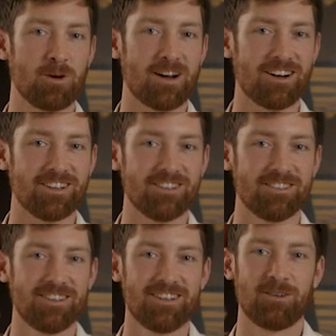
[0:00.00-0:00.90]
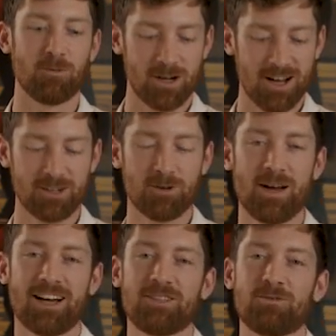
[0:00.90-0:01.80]
Wacaco. Wacaco,
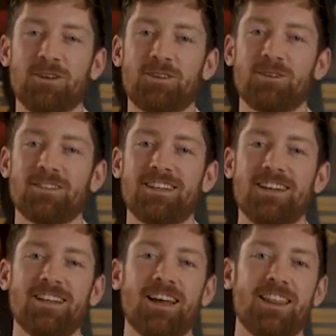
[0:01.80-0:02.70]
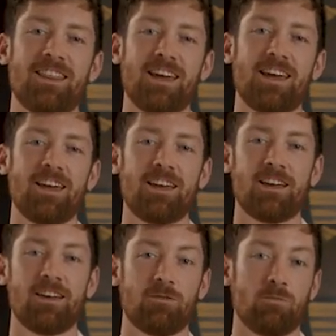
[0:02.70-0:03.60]
back in 2013, they
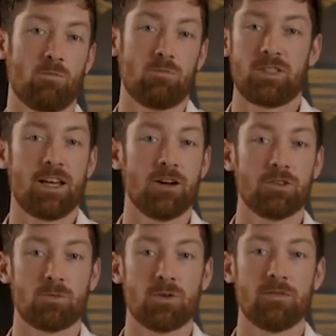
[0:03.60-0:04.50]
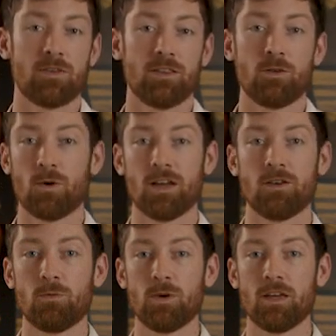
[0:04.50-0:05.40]
set out to reinvent the way
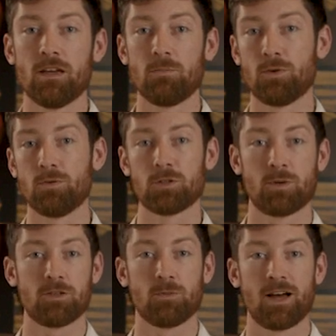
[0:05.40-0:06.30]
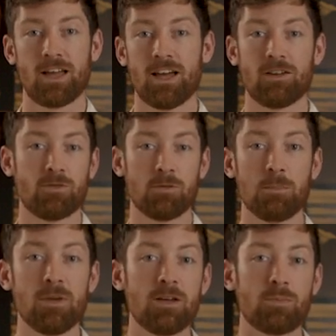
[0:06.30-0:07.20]
that we brew espresso by hand, from the
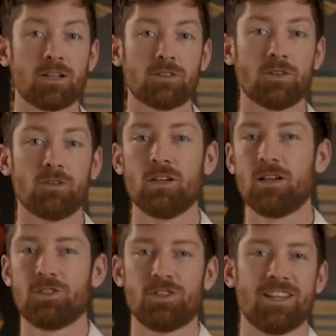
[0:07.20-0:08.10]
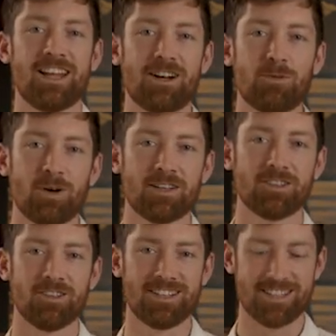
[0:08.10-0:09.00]
Minipresso to the Nanopresso.